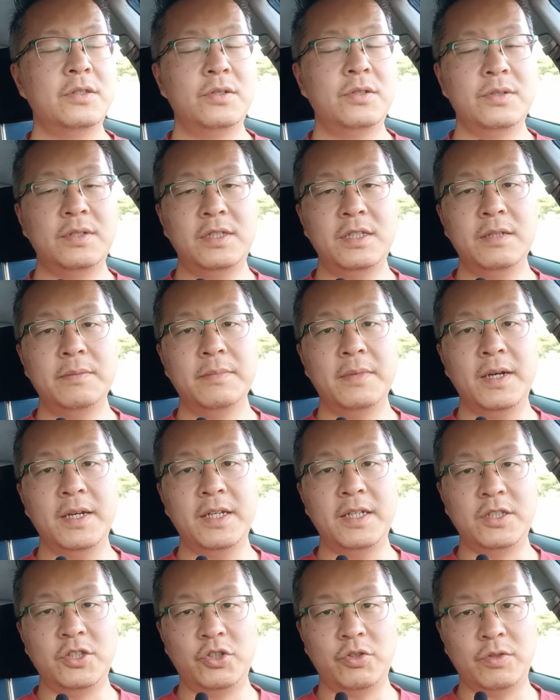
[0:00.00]
to see my
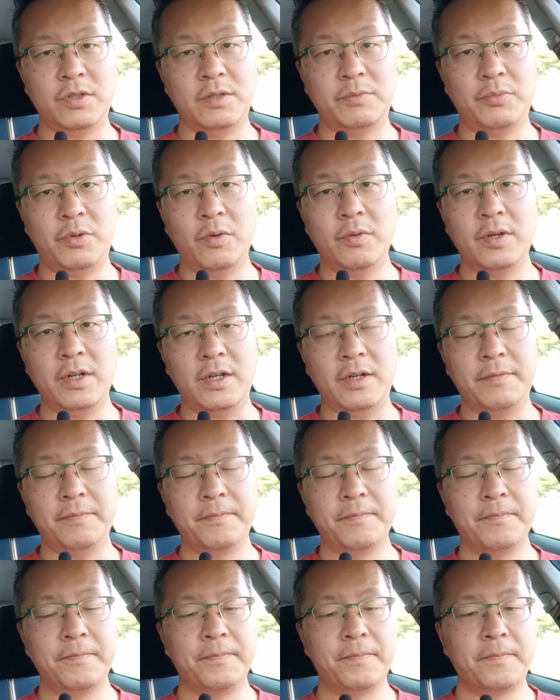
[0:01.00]
insurance broker.
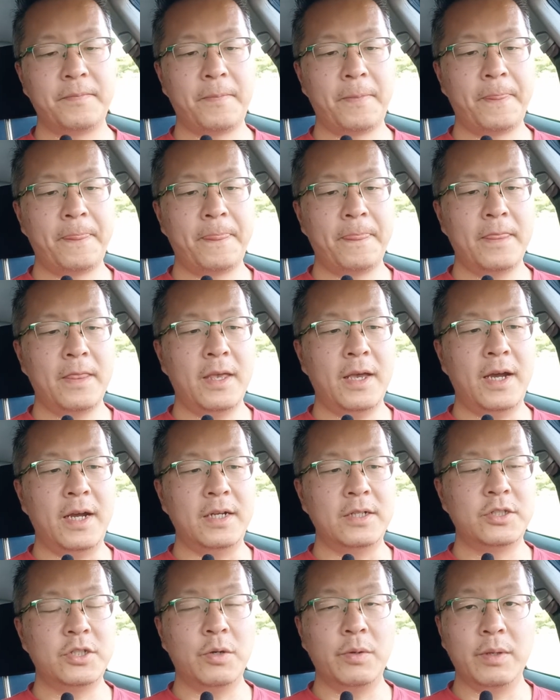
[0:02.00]

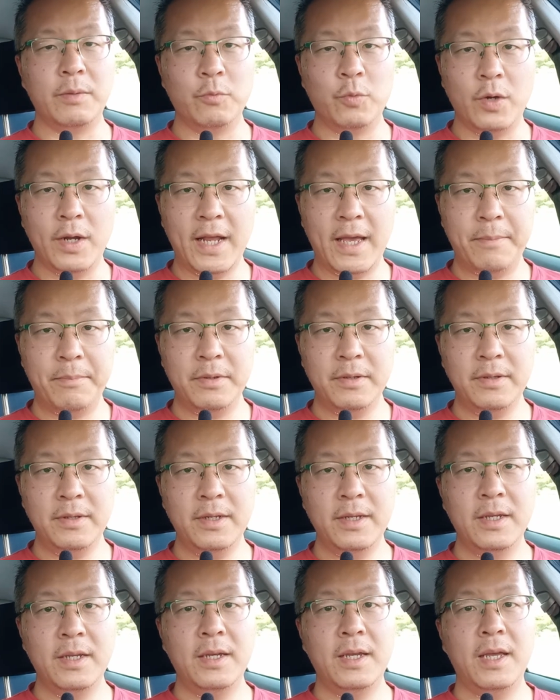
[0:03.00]
I told him what
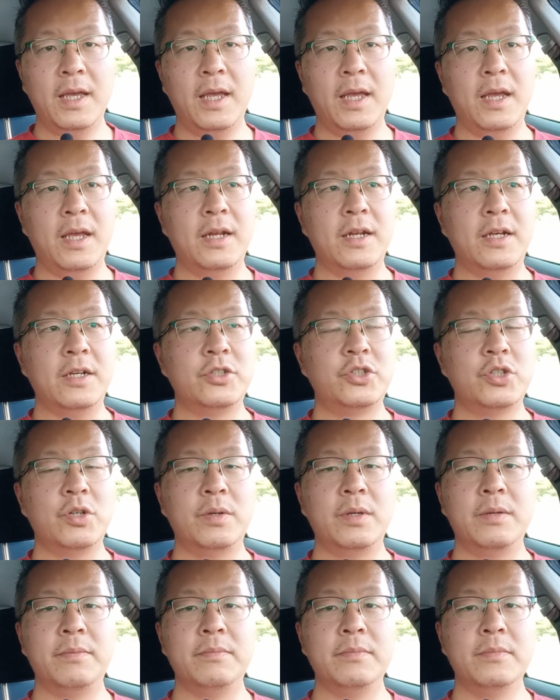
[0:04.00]
happened, and I
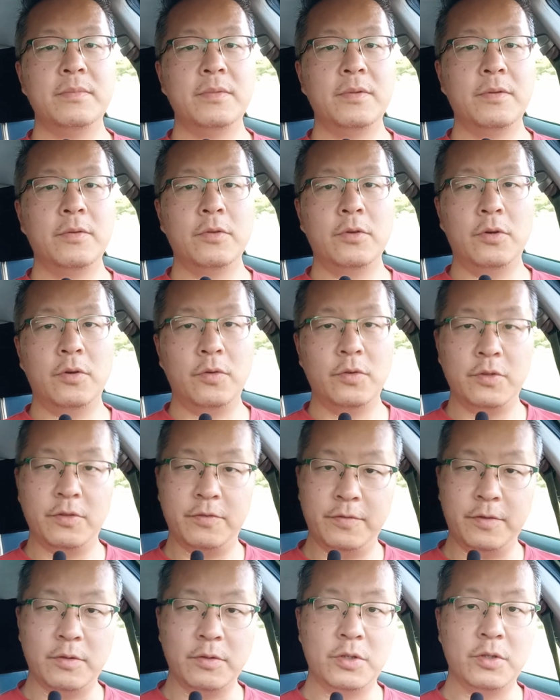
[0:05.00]
showed him all the
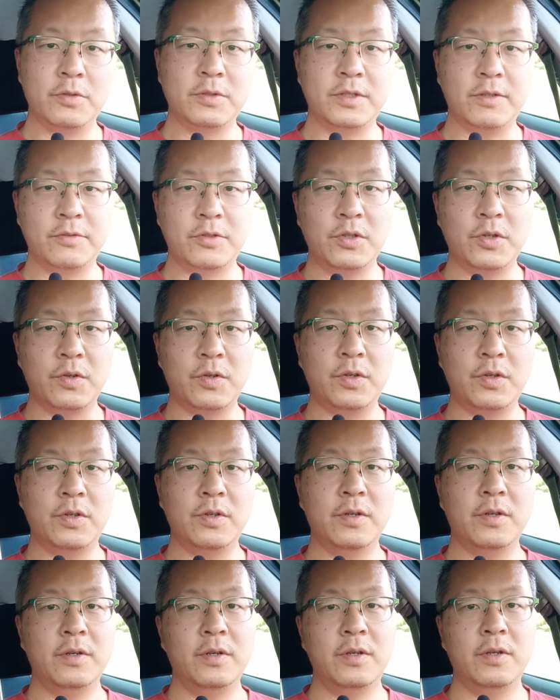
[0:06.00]
photos I took.
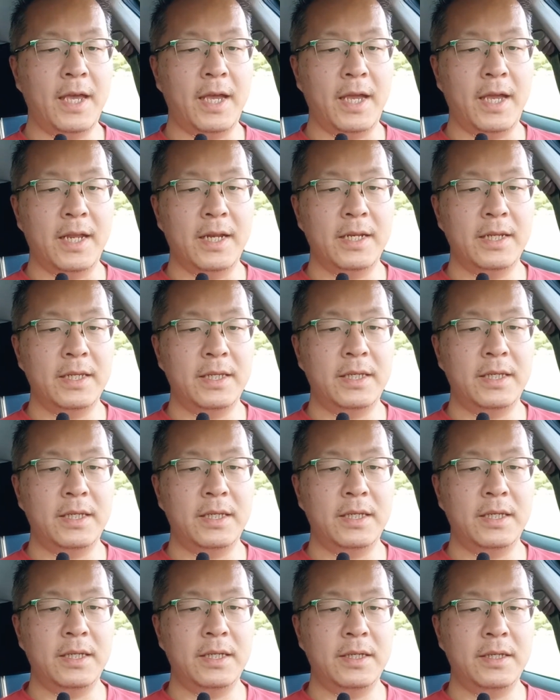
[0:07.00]
And
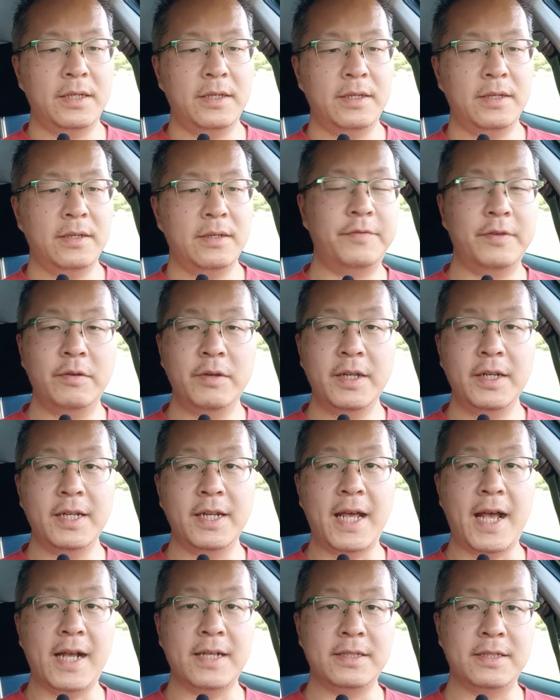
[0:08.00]
he filled in
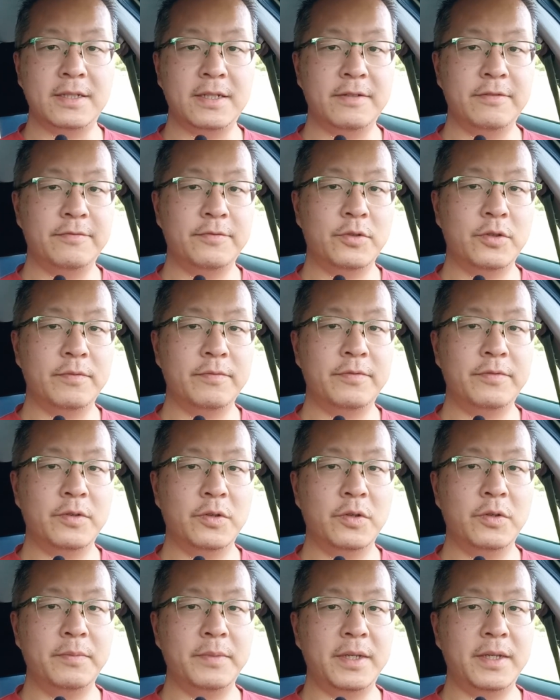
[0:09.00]
an accident form
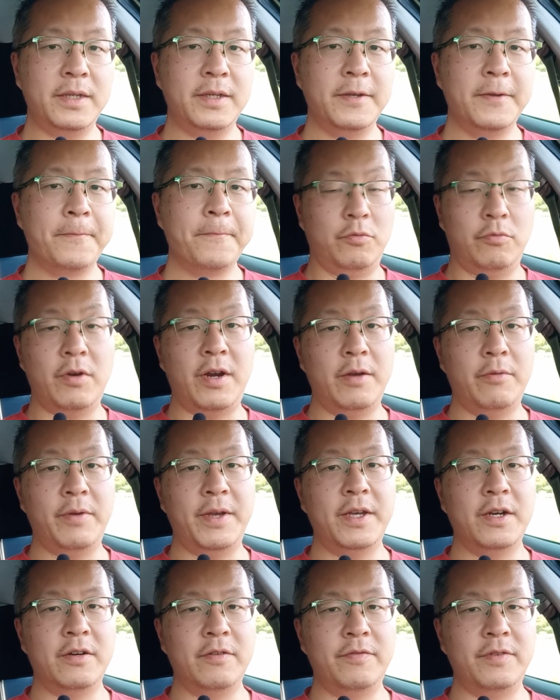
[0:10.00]
for me the right
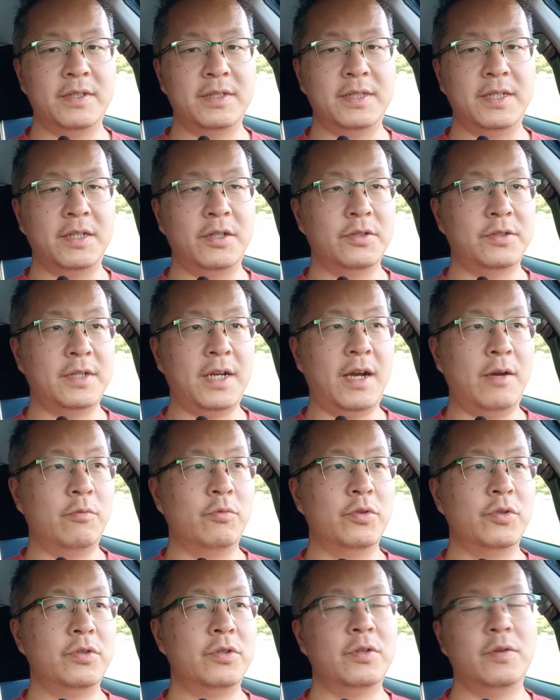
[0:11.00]
way, obviously, because I
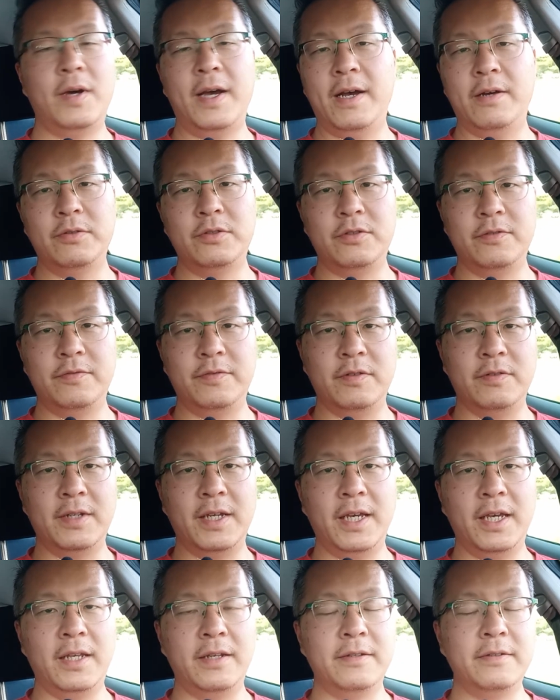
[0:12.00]
wouldn't know how to fill
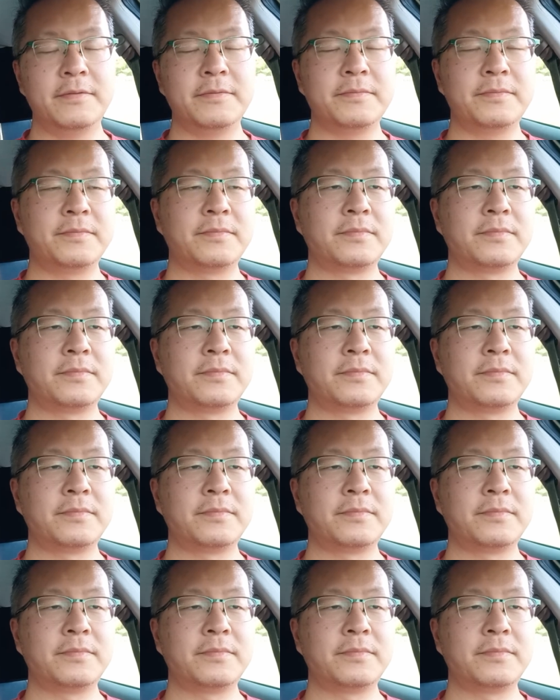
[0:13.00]
that in.